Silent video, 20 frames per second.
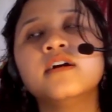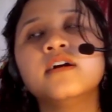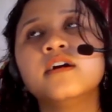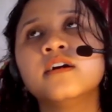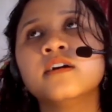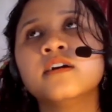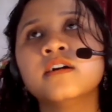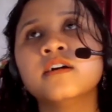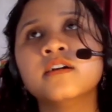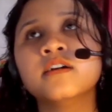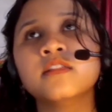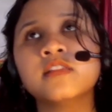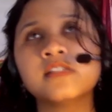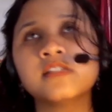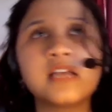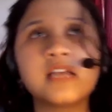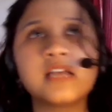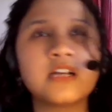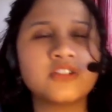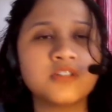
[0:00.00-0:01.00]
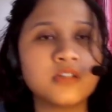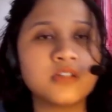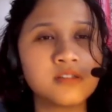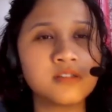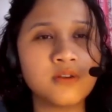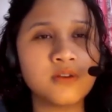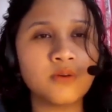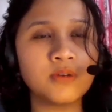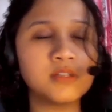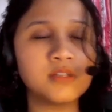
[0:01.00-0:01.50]
Uh, the session is
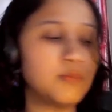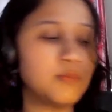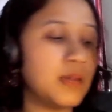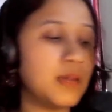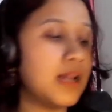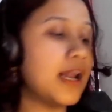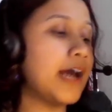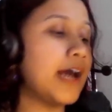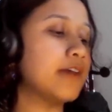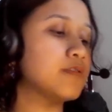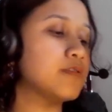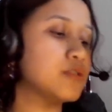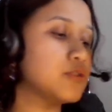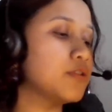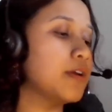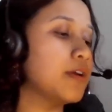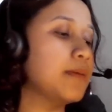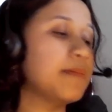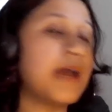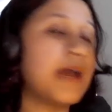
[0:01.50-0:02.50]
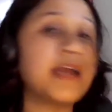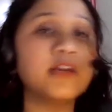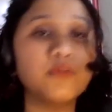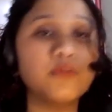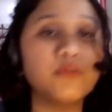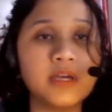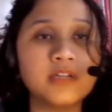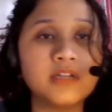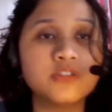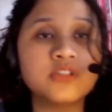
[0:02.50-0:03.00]
going to be live stream anyway.